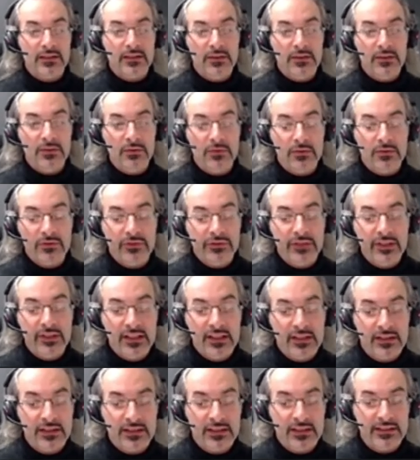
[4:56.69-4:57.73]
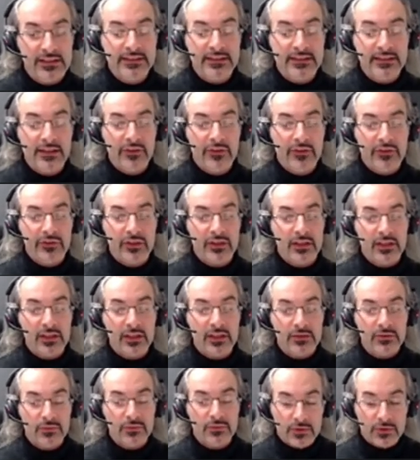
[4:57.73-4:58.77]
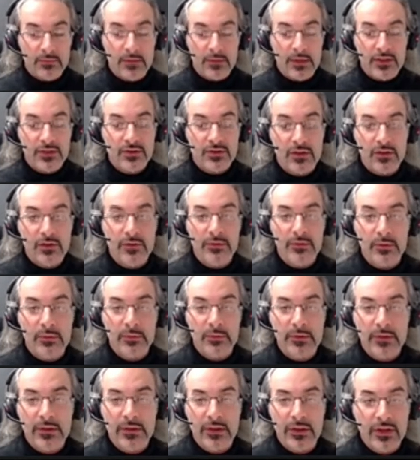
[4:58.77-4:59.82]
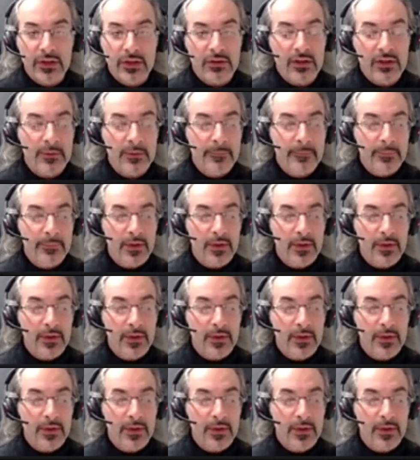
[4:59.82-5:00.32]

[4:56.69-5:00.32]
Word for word: you're secretly discussing a two-dimensional conformal field theory.